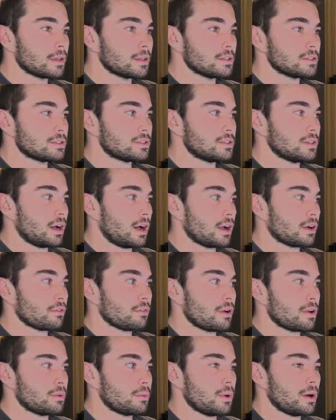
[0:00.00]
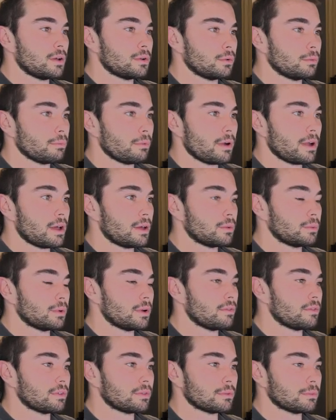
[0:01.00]
it's dark red one or brown,
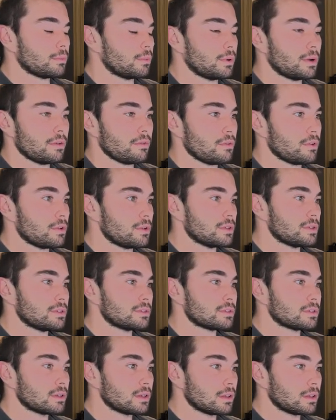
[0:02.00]
whatever it is.